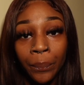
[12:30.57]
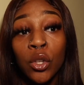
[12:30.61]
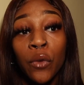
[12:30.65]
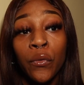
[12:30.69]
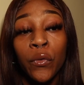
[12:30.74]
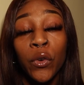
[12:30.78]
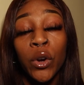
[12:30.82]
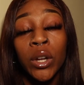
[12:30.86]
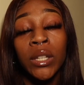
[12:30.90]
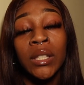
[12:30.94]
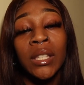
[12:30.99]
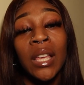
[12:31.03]
So
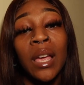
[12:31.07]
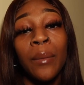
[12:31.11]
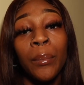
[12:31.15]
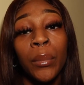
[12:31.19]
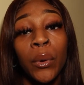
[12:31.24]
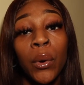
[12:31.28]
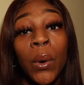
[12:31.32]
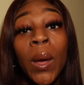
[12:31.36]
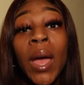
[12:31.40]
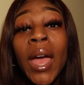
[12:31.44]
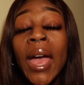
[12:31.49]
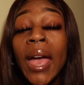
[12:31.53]
for
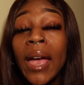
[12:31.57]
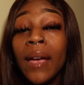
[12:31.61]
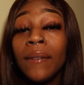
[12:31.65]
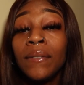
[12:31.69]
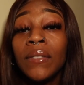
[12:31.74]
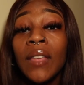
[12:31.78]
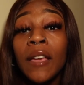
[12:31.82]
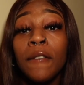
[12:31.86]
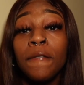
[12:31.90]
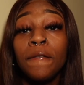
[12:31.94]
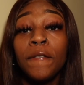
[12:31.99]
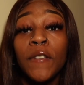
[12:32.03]
example,
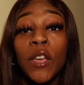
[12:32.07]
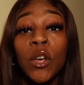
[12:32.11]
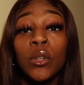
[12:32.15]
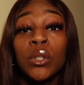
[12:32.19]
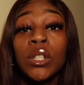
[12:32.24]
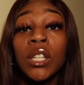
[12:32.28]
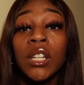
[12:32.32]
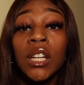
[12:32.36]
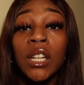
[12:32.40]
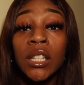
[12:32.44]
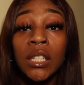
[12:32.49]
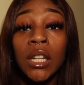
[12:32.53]
if they fail
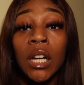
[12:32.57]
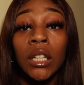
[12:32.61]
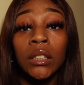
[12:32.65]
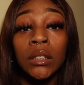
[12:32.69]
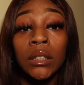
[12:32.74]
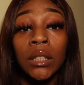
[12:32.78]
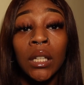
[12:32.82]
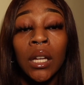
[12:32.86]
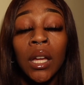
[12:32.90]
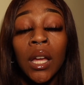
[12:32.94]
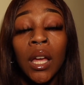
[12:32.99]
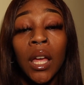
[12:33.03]
to
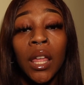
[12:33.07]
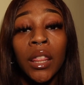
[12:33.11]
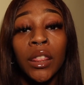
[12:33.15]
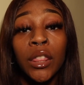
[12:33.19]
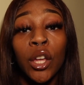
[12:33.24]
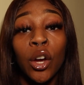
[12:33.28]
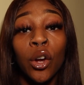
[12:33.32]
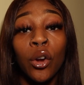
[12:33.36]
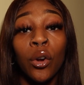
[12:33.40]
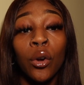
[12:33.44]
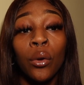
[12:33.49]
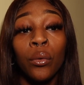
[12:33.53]
conduct
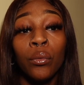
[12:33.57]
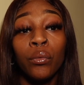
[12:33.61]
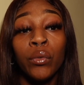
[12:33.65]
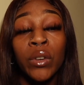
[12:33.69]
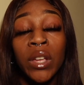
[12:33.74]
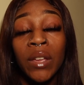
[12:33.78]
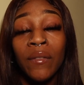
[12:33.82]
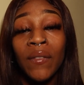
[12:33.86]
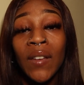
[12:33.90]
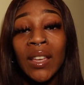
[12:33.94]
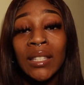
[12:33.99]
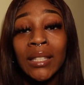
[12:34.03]
the
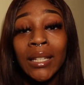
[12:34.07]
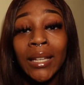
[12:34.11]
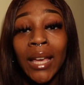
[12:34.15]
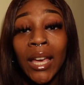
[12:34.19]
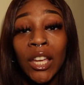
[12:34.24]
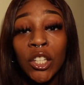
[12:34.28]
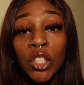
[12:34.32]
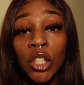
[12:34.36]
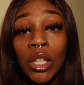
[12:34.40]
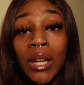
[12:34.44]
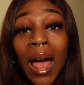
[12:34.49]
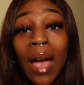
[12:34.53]

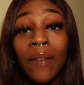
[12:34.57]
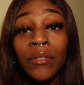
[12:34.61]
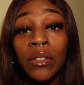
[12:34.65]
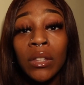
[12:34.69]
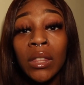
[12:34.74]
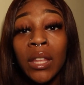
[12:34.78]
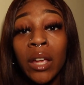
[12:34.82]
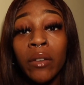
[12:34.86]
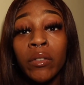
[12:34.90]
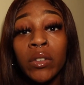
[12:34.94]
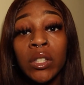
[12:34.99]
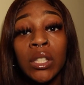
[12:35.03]
reinvestigation after
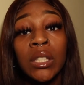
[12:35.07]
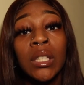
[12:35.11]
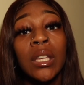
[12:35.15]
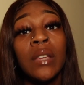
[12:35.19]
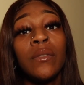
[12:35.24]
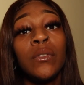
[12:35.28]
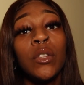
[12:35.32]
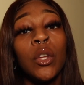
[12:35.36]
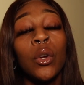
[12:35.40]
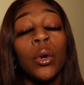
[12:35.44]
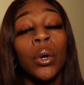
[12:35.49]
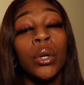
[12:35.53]
they
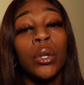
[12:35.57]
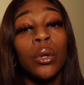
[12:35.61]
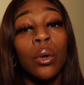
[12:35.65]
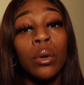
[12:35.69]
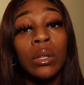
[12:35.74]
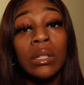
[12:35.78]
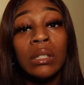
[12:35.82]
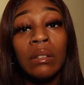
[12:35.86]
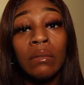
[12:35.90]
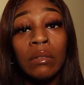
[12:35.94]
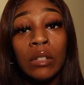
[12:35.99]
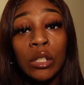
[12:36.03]
received your
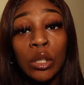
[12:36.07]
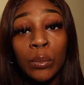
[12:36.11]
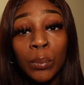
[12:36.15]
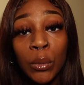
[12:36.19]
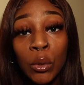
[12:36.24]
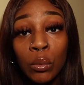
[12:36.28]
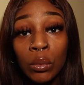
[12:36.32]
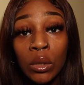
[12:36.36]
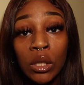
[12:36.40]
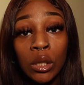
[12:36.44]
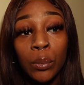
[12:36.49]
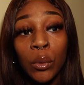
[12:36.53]
notice of
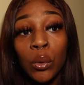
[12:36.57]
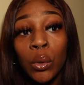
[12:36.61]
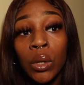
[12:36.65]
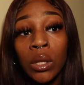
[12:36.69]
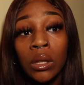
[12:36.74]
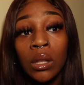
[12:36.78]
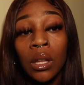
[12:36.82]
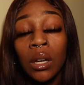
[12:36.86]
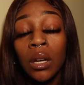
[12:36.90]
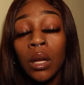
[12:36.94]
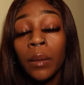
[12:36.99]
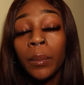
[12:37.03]
dispute,
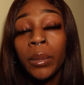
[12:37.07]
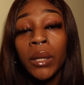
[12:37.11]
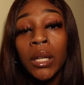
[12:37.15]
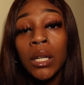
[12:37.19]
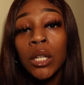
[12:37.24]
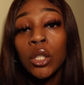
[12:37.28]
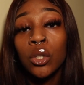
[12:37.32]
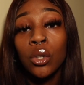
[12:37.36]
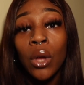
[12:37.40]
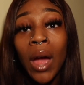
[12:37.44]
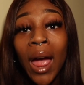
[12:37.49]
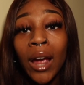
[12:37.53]
disputing the
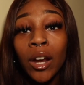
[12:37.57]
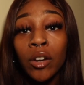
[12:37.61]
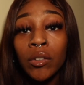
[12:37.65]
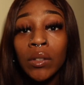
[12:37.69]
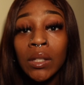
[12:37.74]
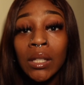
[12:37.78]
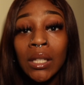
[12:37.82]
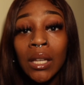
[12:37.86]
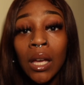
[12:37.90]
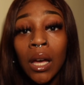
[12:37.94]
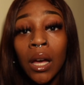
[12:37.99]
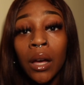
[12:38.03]
completeness or
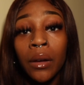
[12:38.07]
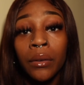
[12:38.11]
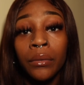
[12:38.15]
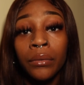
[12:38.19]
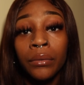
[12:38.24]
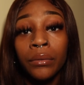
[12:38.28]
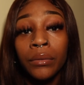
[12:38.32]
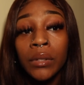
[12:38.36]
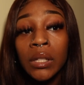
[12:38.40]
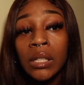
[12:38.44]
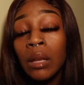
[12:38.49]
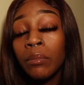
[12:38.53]
accuracy
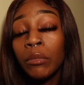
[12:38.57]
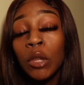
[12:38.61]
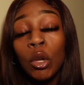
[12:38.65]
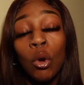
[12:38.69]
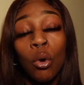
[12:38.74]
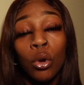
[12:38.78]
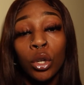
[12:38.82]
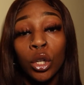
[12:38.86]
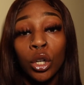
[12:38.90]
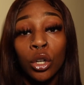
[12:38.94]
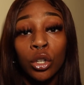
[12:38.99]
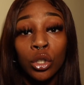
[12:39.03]
of something
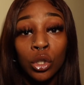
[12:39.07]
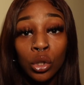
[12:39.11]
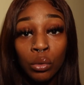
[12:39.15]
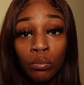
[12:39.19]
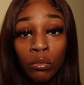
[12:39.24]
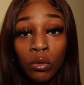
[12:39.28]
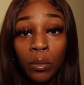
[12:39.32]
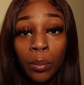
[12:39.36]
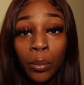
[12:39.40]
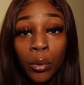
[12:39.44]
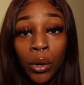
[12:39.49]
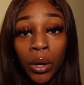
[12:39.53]
on your
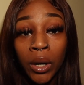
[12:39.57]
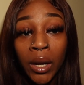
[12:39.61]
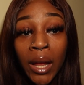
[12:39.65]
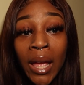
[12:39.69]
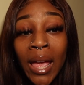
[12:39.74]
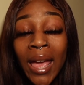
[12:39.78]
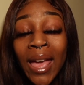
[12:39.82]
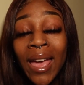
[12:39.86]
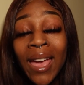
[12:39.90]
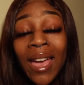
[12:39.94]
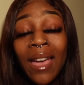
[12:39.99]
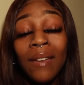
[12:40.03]
consumer report,
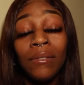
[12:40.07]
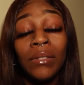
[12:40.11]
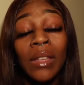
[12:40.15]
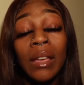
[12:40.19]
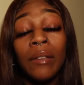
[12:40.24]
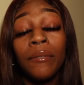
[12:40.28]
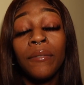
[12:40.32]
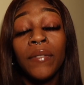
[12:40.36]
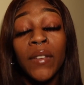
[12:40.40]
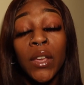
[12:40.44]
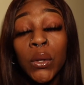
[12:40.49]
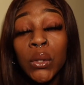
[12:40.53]
if they
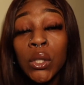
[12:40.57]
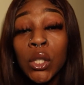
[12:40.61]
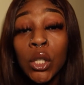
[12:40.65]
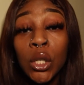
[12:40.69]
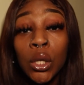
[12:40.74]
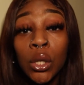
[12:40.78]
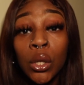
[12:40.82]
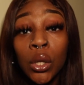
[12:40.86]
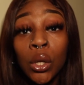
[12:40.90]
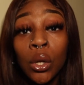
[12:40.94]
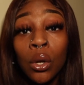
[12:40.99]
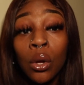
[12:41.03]
fail
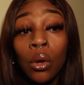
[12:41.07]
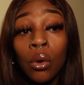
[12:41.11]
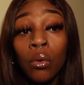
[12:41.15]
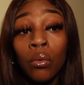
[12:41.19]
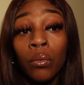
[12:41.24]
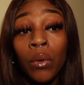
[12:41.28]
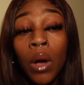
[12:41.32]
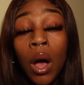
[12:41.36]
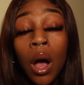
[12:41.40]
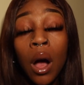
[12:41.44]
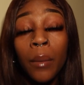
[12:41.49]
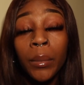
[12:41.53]
to
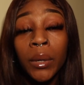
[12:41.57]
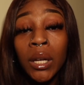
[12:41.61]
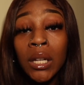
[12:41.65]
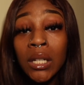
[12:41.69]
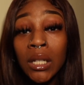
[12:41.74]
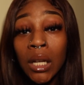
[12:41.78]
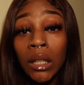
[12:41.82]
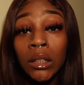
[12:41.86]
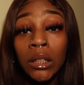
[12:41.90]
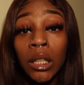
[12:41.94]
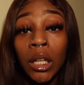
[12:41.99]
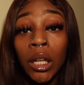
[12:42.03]

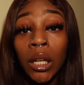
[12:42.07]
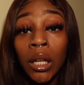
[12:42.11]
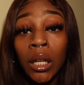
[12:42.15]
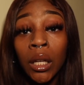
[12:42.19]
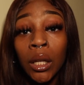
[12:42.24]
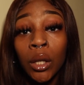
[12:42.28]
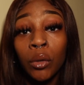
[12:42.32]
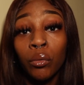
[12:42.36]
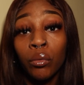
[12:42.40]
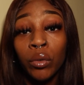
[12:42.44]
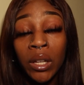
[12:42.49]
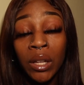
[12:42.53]
conduct
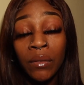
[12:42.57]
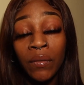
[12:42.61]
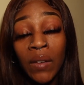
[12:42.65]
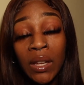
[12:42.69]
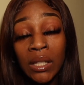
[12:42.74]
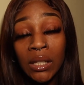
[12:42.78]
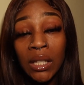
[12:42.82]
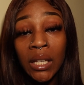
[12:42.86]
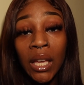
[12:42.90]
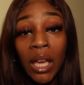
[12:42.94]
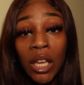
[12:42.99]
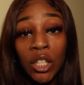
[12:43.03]
a
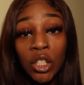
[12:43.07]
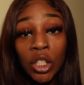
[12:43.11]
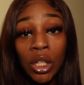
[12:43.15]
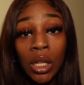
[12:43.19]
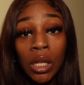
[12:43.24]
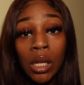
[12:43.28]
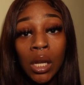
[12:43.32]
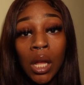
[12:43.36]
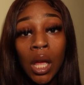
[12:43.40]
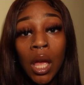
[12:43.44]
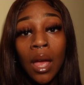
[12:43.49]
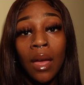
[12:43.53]

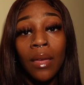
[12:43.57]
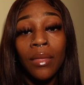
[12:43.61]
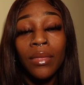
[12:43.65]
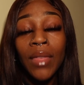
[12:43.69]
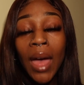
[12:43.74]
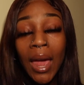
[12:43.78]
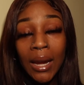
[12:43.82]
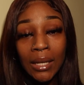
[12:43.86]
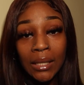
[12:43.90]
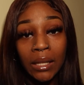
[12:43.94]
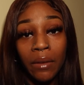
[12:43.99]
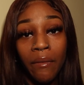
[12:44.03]
reinvestigation,
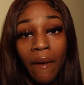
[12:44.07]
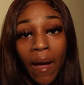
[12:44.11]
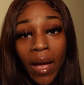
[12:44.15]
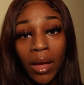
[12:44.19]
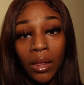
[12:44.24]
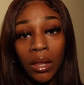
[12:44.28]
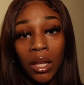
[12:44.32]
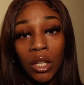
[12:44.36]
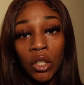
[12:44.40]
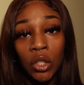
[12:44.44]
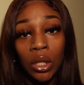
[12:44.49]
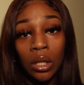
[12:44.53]
that is a
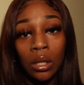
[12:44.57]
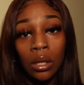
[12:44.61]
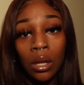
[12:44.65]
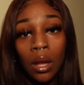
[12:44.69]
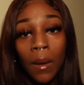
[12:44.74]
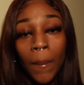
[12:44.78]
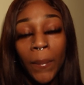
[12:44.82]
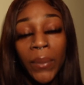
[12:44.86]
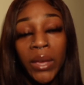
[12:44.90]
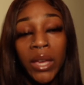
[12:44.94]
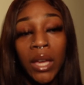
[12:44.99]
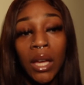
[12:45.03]
violation.
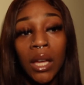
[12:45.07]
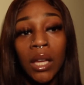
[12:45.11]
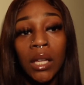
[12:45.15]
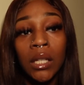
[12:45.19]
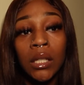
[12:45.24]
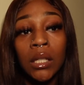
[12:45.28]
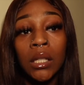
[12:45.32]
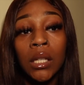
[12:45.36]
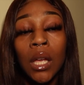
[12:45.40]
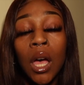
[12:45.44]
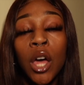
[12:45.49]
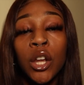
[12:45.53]

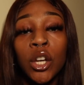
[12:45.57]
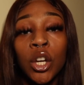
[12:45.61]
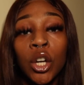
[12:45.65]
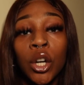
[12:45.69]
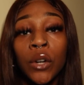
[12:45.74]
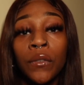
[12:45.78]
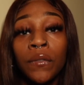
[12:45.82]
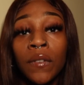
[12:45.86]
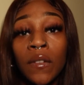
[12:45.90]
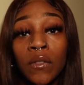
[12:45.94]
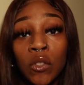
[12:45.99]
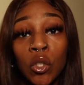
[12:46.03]
Because
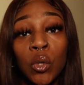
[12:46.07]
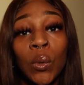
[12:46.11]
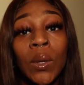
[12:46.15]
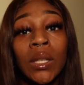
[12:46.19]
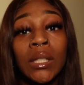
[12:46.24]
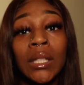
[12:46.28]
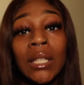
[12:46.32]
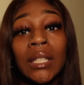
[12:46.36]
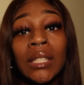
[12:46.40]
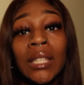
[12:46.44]
under 15 U.S.C.